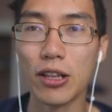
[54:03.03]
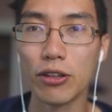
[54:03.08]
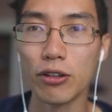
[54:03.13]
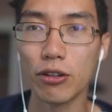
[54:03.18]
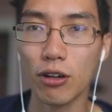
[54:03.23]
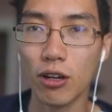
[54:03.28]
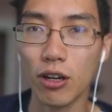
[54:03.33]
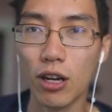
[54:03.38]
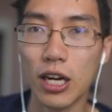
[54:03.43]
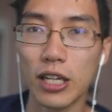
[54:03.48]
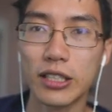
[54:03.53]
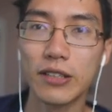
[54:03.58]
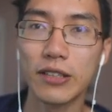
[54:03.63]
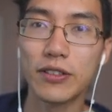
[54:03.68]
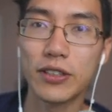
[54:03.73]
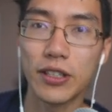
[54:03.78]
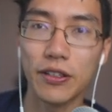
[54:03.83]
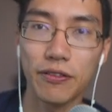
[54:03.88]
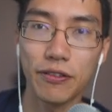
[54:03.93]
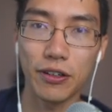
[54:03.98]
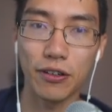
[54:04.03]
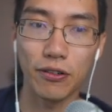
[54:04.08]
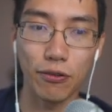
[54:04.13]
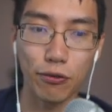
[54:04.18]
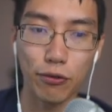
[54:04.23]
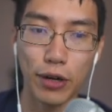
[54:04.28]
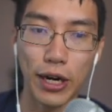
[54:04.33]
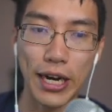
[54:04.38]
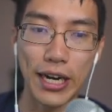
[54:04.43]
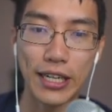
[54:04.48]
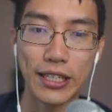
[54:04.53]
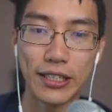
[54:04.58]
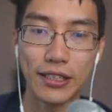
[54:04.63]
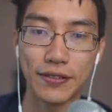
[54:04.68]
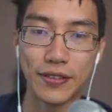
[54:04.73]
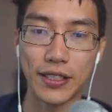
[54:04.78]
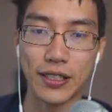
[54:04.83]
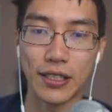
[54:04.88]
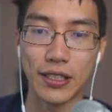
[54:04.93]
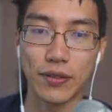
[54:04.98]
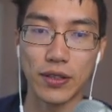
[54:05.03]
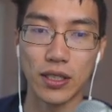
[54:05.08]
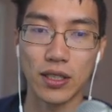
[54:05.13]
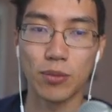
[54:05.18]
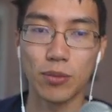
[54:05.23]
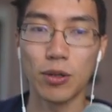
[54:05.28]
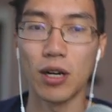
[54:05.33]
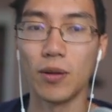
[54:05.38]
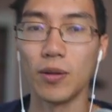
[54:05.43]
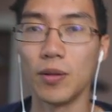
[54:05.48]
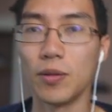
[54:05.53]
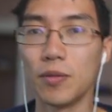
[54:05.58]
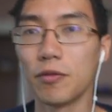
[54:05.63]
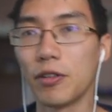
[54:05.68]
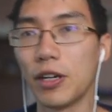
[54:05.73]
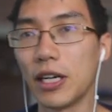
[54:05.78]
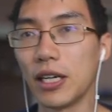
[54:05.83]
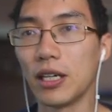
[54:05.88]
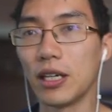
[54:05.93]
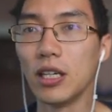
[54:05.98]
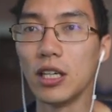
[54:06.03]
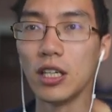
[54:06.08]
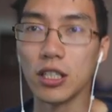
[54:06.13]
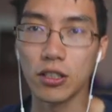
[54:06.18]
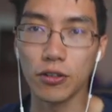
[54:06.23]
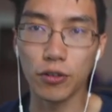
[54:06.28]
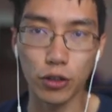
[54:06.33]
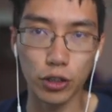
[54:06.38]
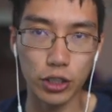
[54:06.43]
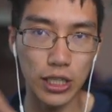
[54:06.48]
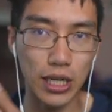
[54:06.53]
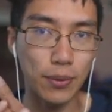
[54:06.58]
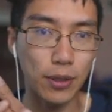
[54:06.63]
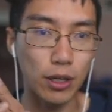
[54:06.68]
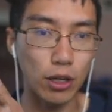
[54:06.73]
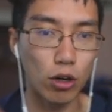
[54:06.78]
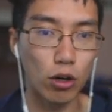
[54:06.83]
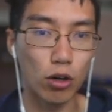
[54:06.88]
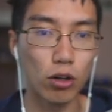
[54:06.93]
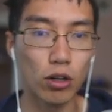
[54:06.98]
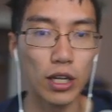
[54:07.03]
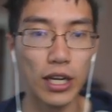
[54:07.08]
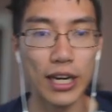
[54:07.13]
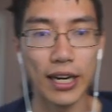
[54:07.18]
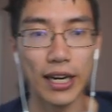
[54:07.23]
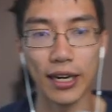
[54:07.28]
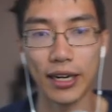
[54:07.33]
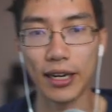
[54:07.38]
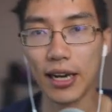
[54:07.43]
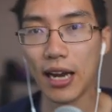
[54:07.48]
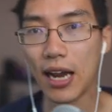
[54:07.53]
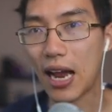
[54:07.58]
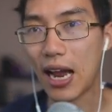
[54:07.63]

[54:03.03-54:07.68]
there are lots of different ways of dealing with this problem, right? So for example, Erlang